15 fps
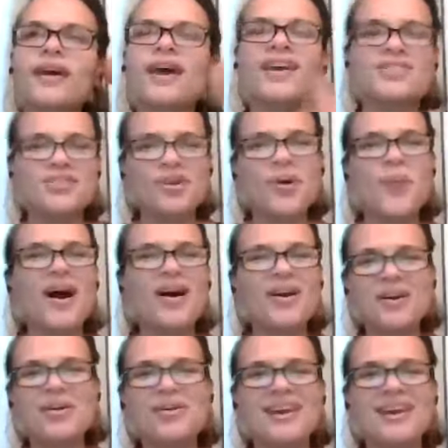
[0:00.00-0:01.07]
it took a while to
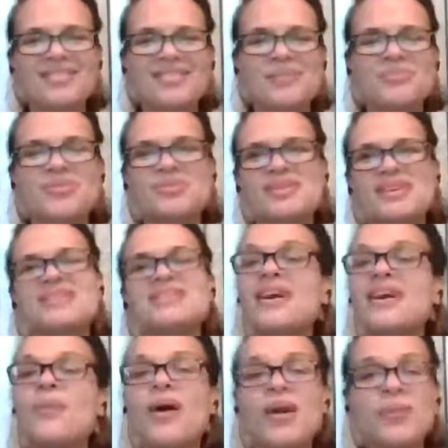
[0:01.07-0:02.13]
create them so it's going to take
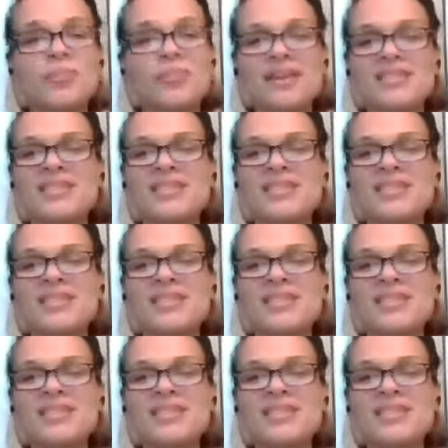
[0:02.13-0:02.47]
a while to break